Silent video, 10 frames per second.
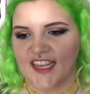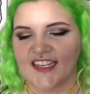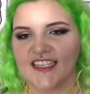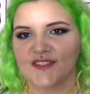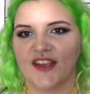And
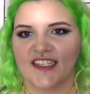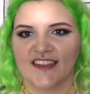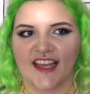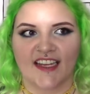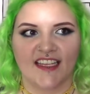he's
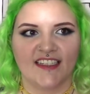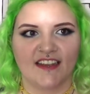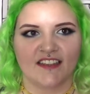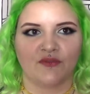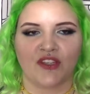finding that he
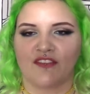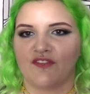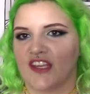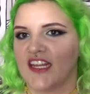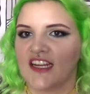doesn't really
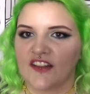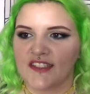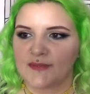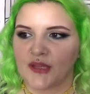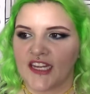fit in on
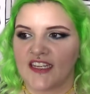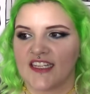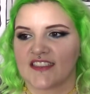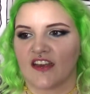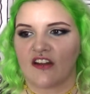this planet.
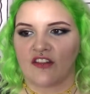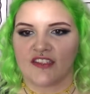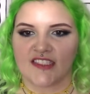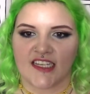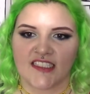He's got all
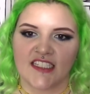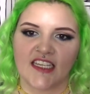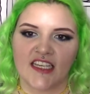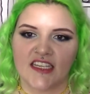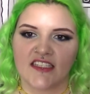these
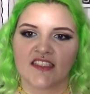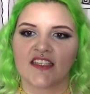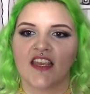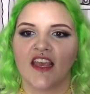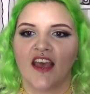
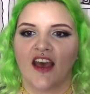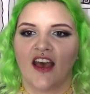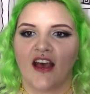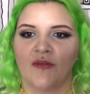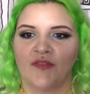ideas
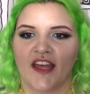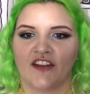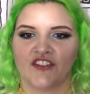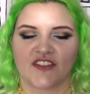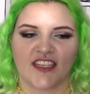that
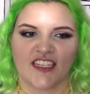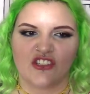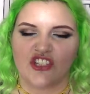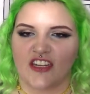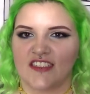are just getting
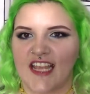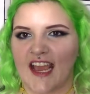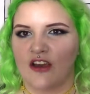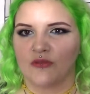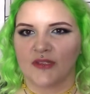shut
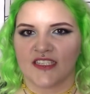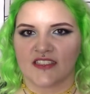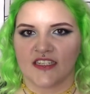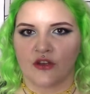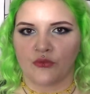down because
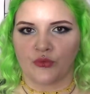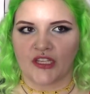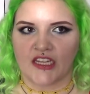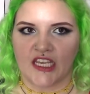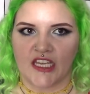they don't
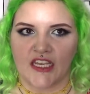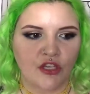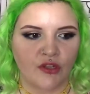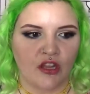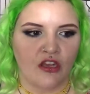really
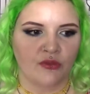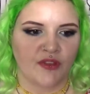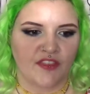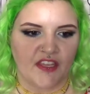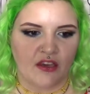go along
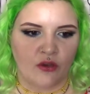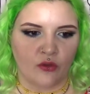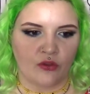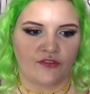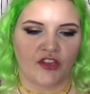with the
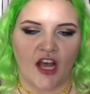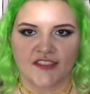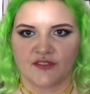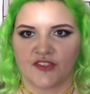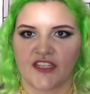whole
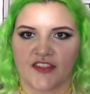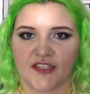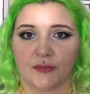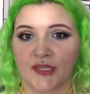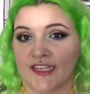philosophy that
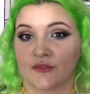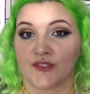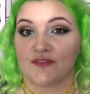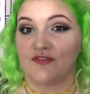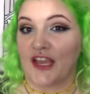their planet
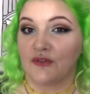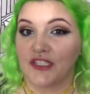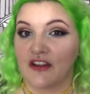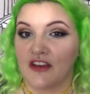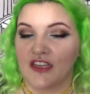was
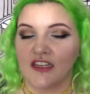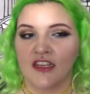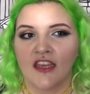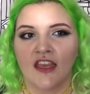founded on.